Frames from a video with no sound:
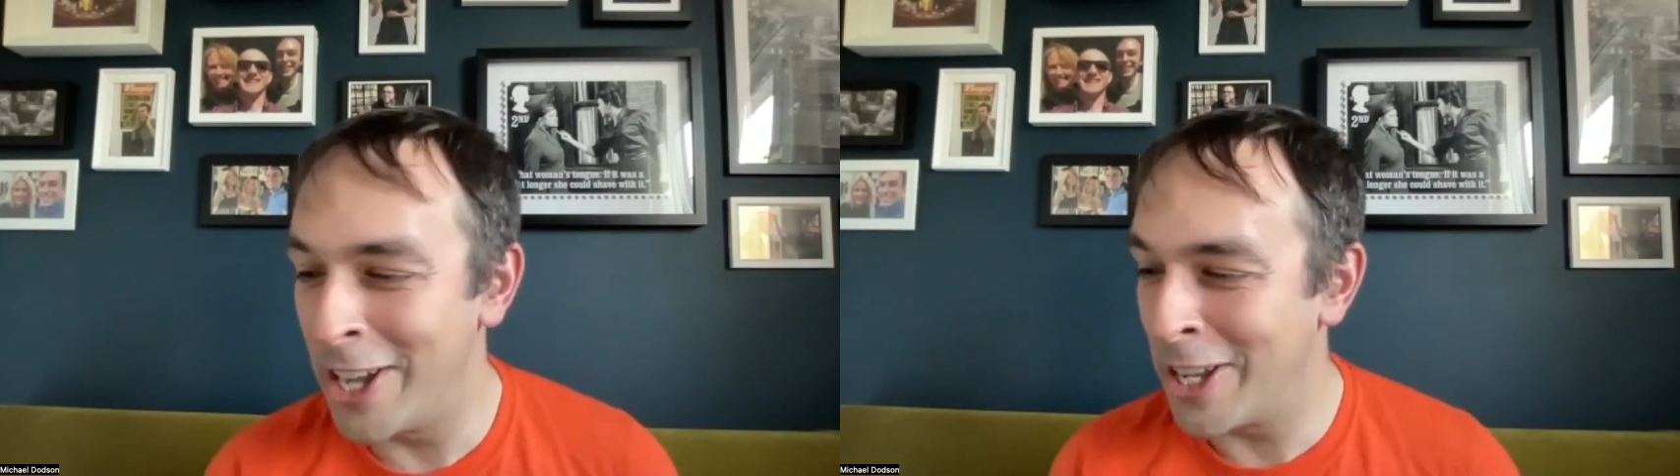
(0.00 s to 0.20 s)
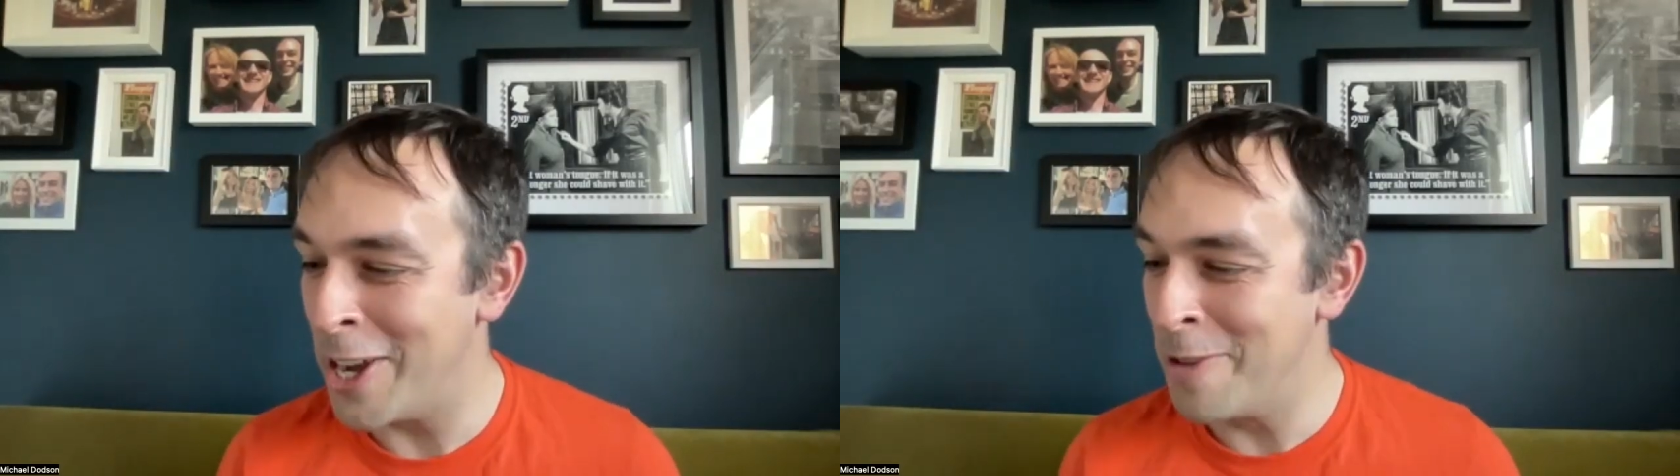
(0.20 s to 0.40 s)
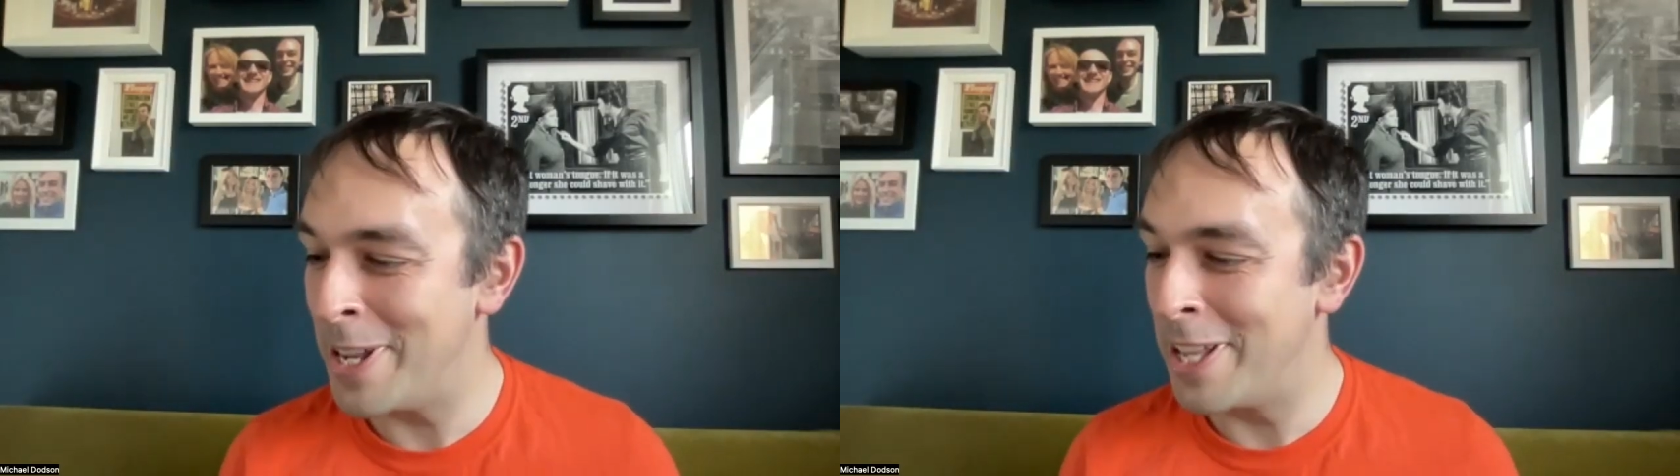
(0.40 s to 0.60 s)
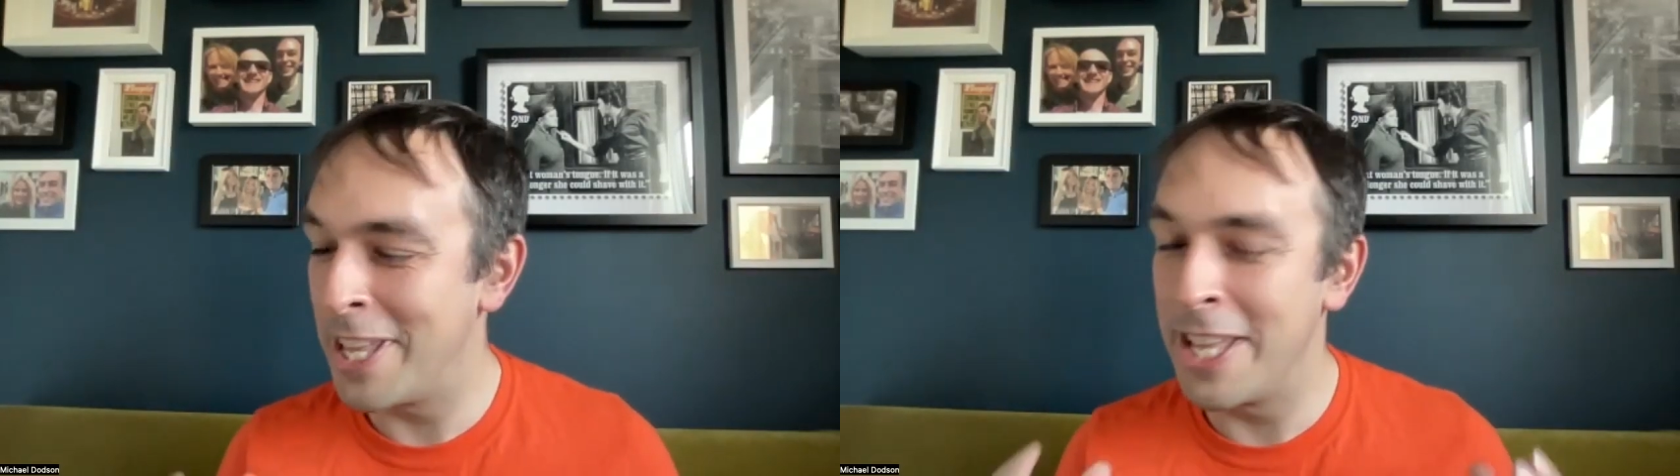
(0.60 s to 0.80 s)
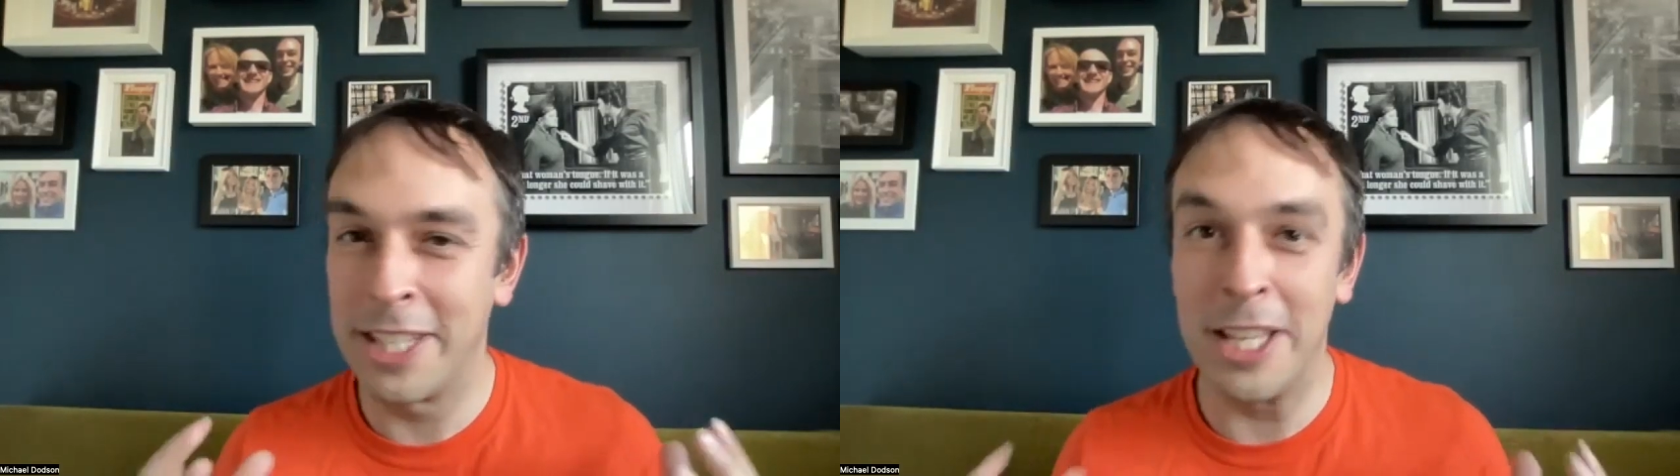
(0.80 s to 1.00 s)
can't imagine
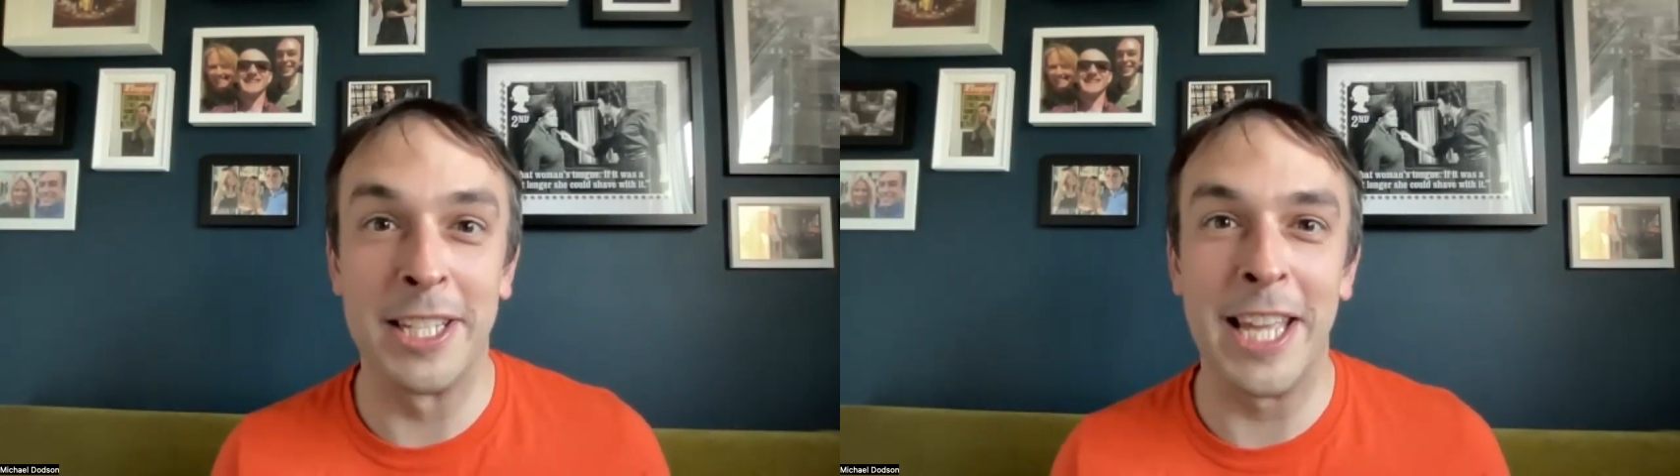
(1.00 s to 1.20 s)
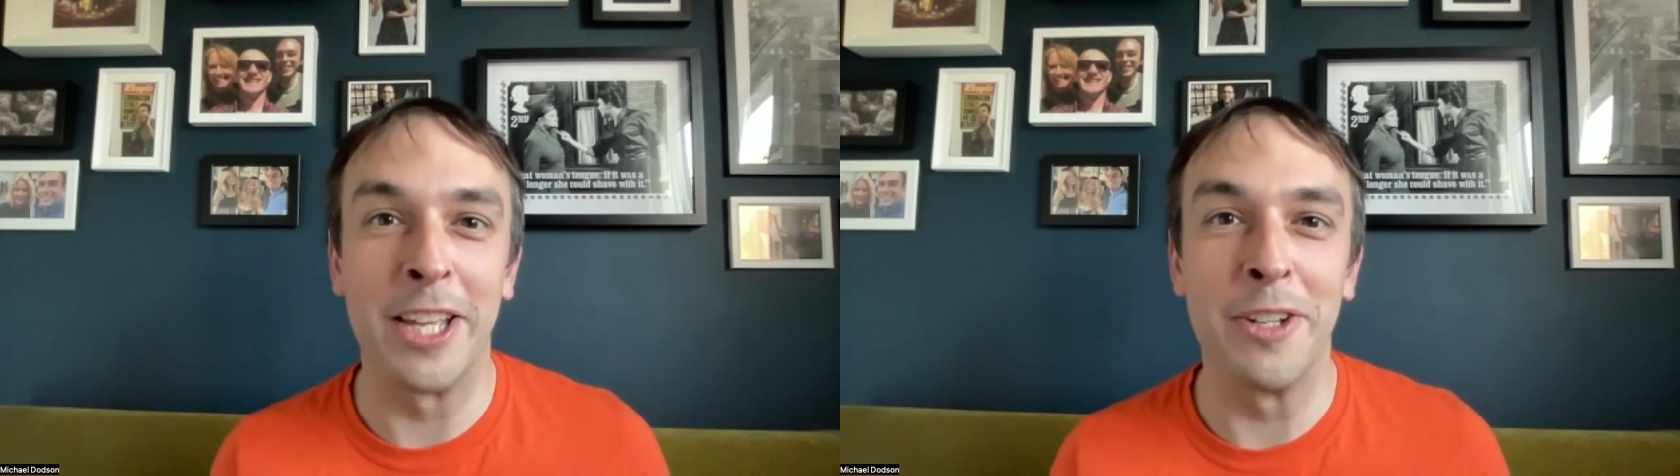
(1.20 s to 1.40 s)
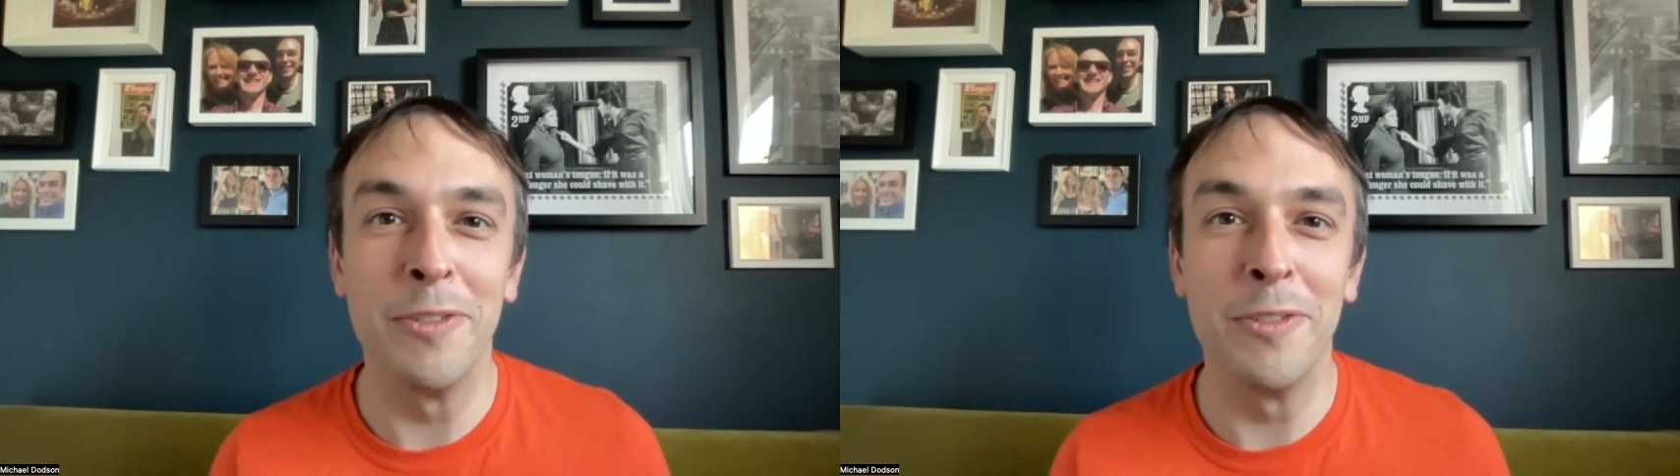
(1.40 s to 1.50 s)
that it's going to take an